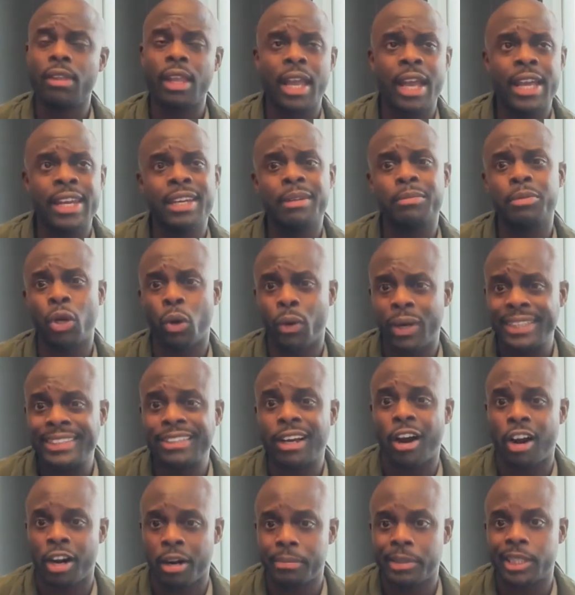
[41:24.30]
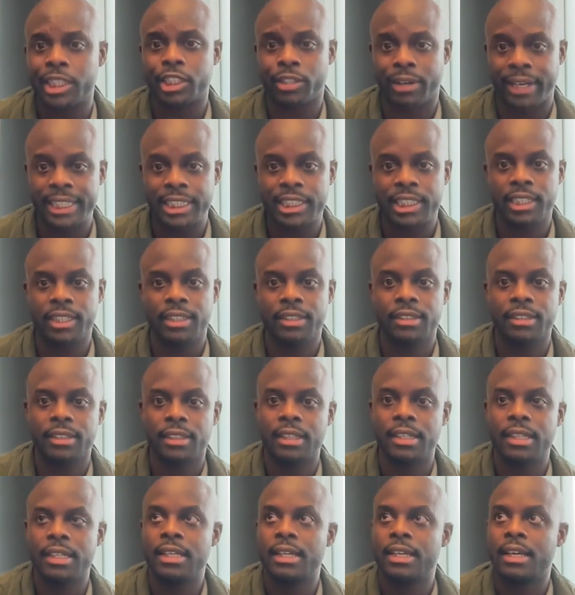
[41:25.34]
I ended up going to arbitration
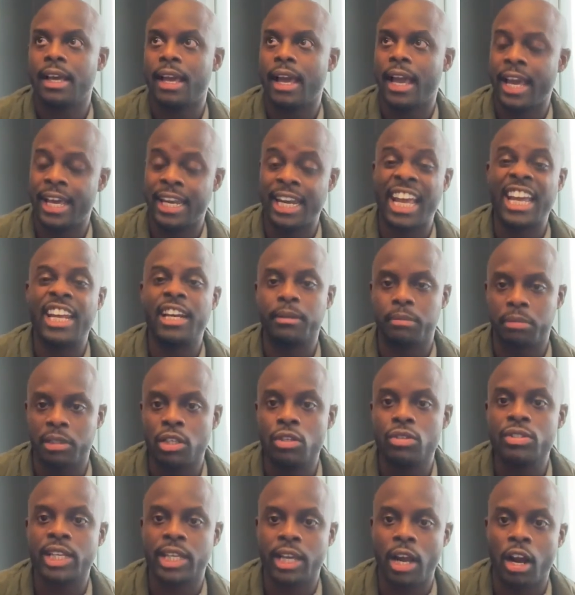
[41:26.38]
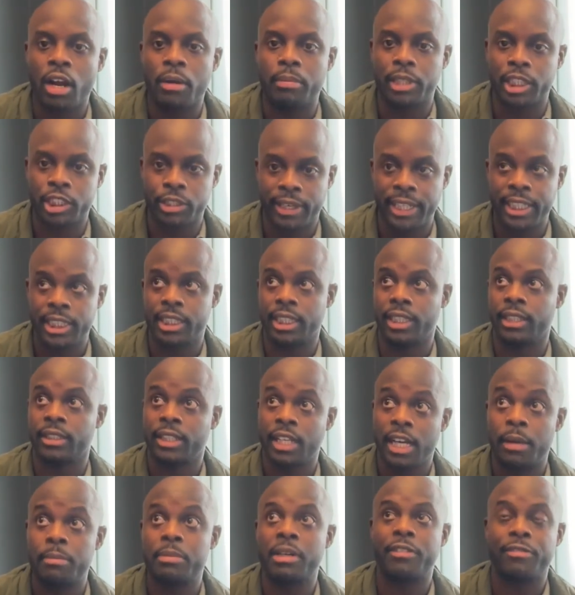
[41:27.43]
and I ended up losing arbitration.
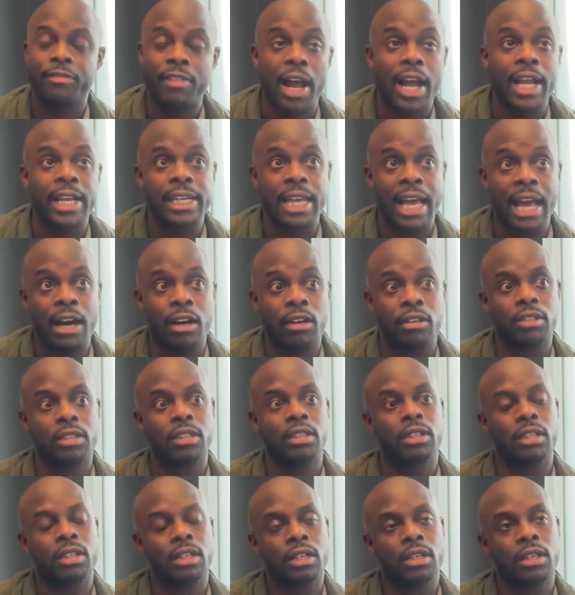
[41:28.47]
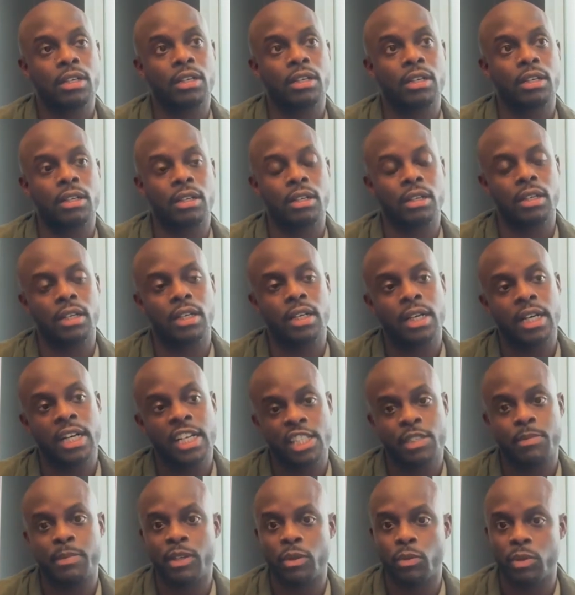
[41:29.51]
Come to find out, her
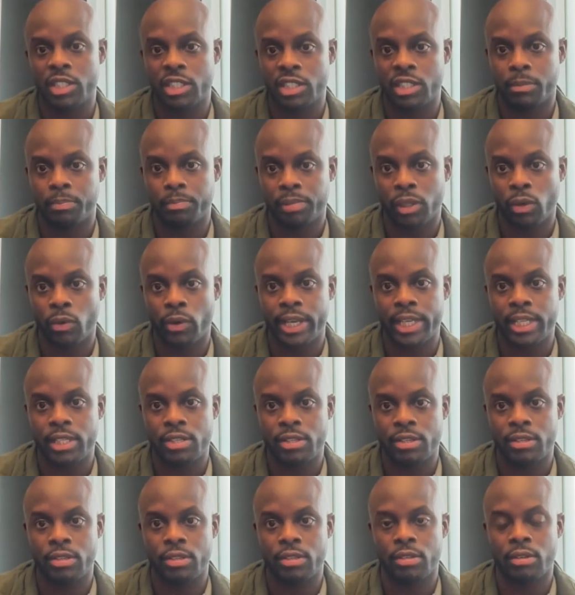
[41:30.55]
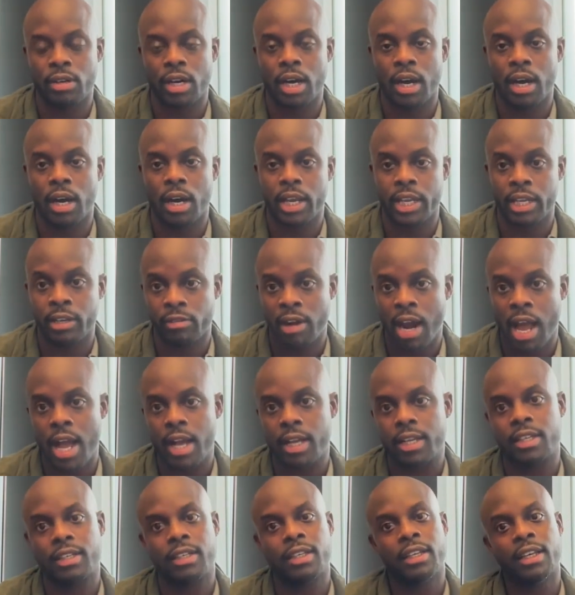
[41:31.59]
husband was deployed to
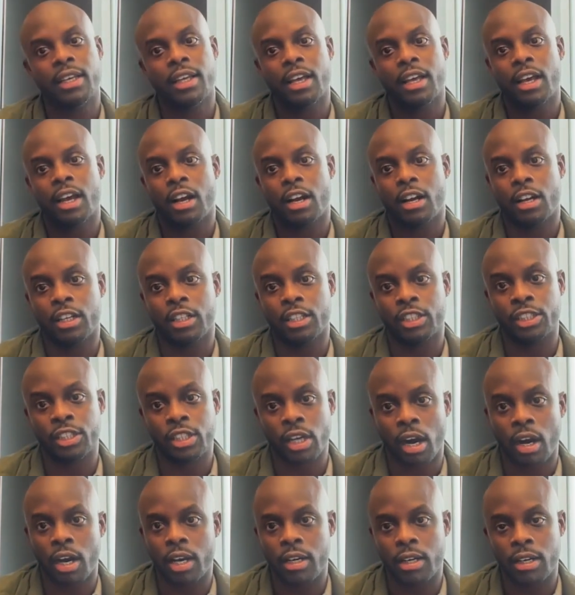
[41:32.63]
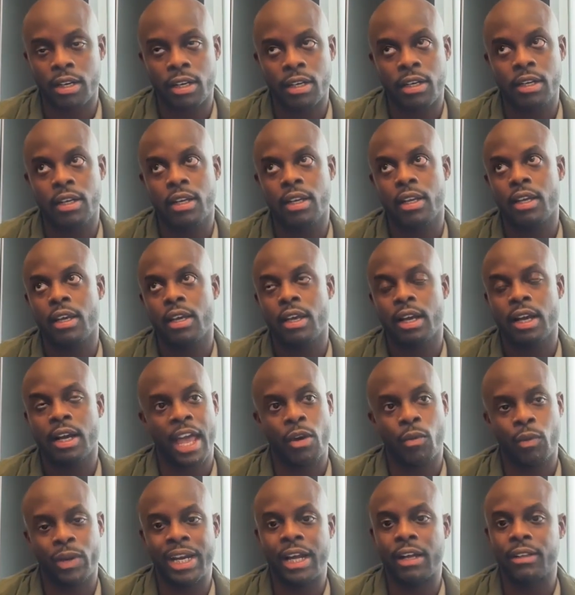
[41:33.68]
Iraq. Her daughter
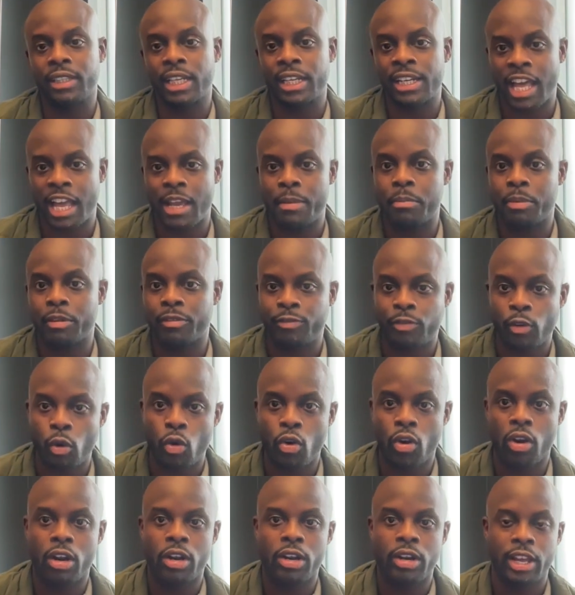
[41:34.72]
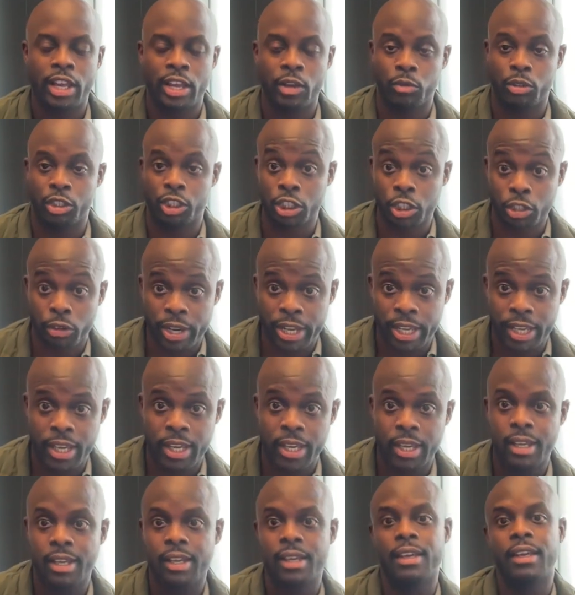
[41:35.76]
had went out the night before and was
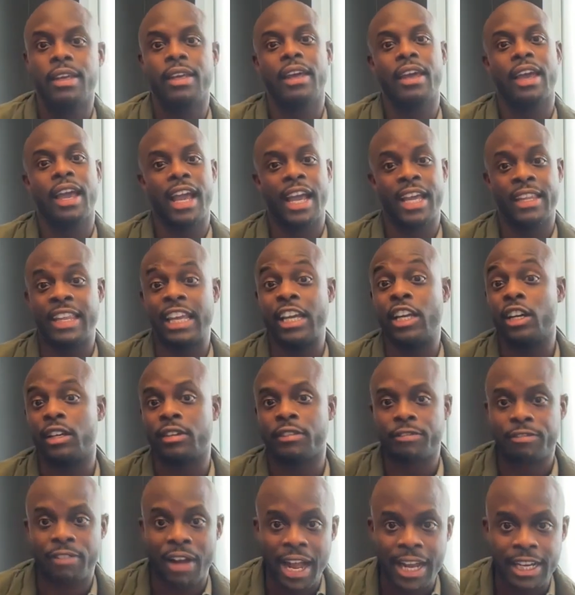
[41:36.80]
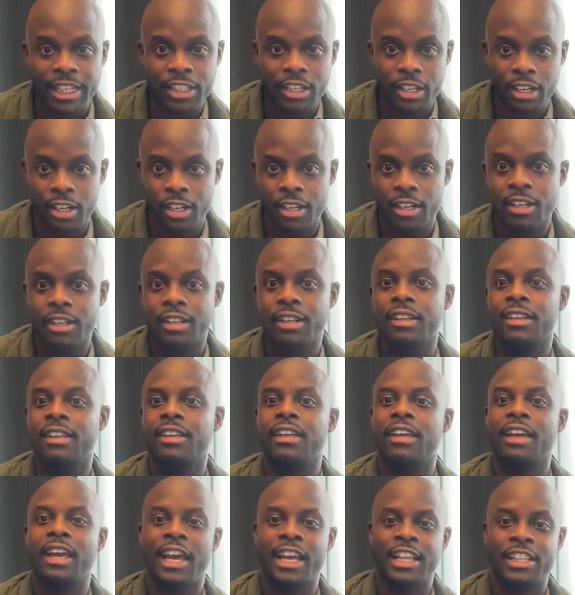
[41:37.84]
drinking, and they couldn't find her.
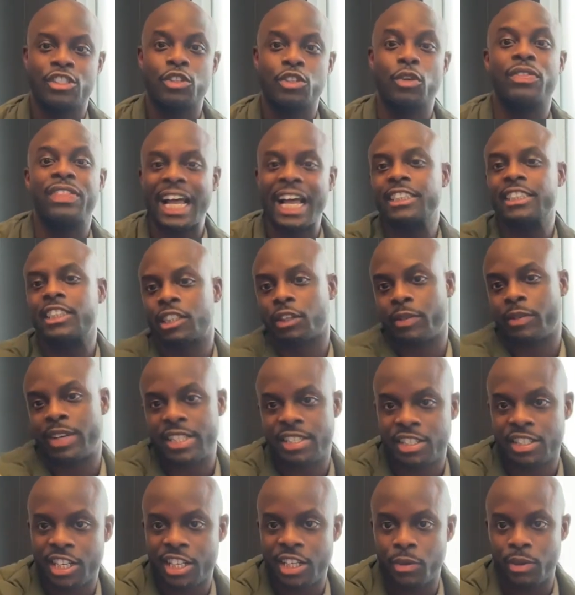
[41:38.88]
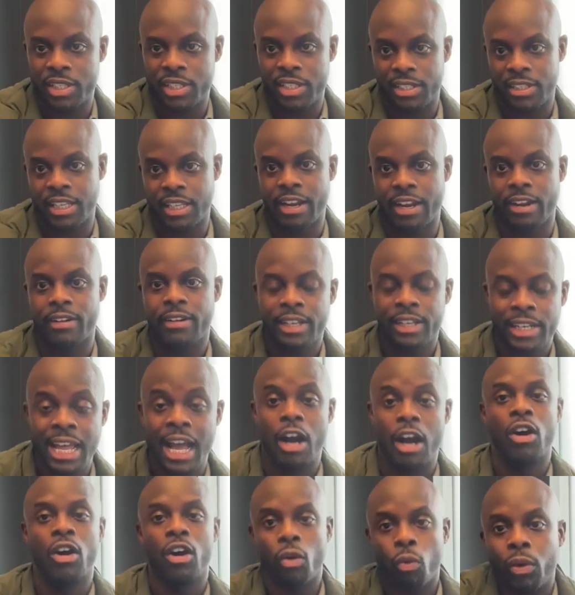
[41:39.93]
And so that's the reason she wasn't there.
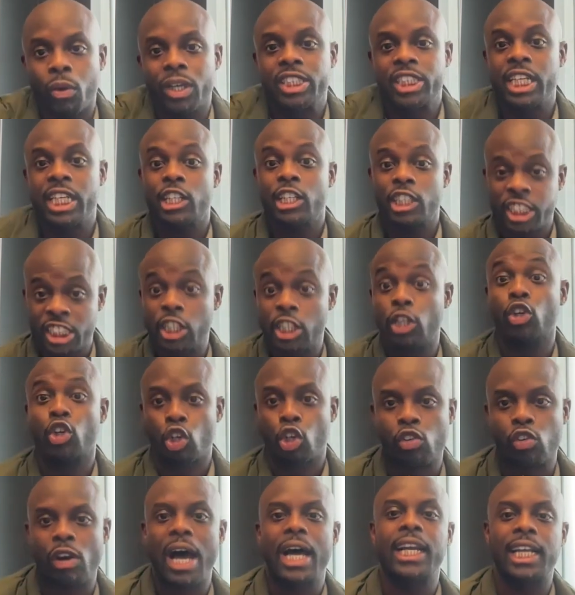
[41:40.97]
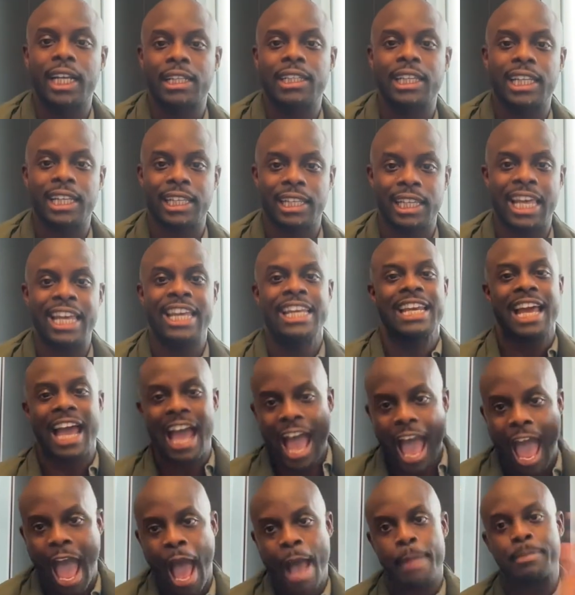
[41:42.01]
Now, was she still chronically late?
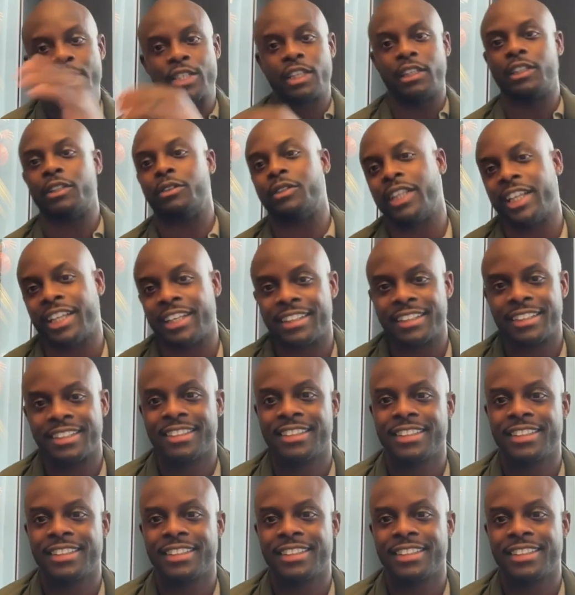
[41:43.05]
Absolutely.